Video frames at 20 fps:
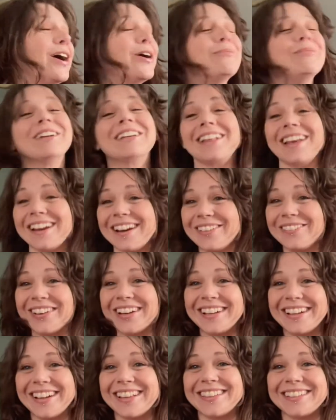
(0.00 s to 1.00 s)
because I didn't
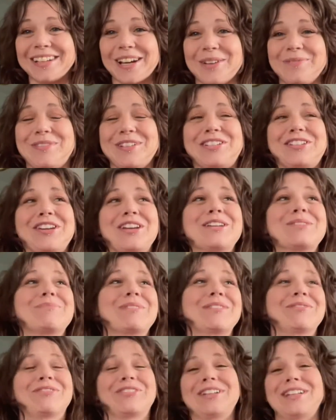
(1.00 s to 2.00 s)
want to take the time to change
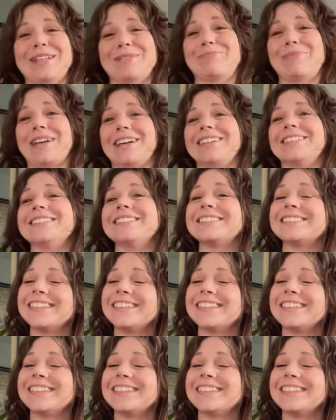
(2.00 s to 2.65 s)
my freaking pants.